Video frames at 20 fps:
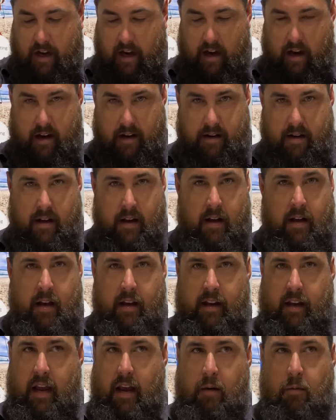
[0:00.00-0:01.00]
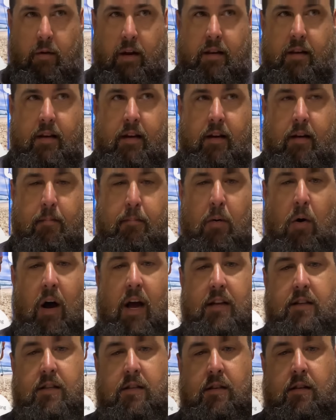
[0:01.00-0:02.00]
And again, when the
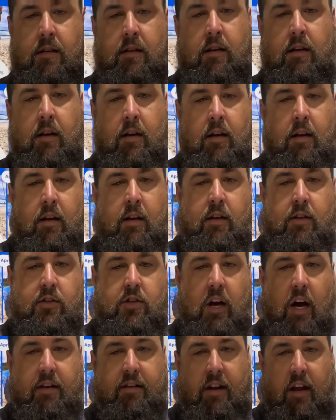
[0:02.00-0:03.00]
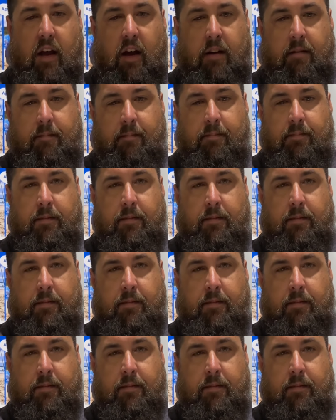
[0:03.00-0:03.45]
bites shut down,